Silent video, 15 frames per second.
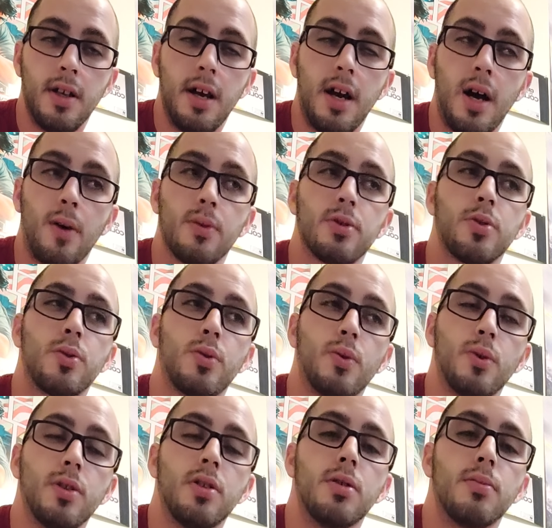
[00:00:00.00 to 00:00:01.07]
I was
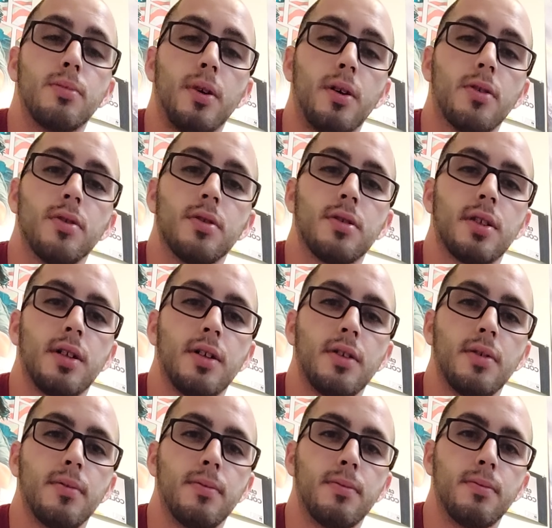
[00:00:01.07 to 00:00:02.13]
going to bulk sell
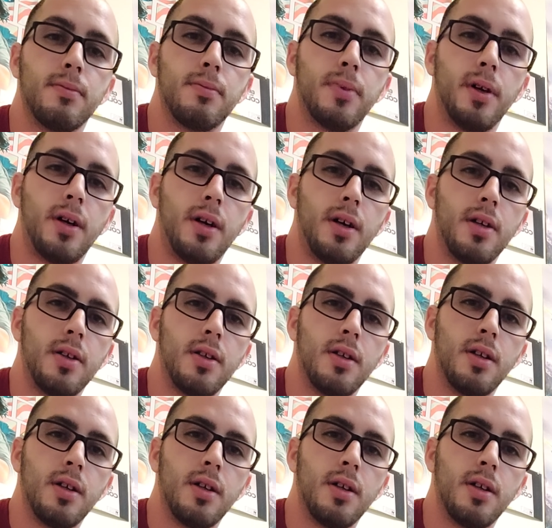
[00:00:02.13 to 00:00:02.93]
them, but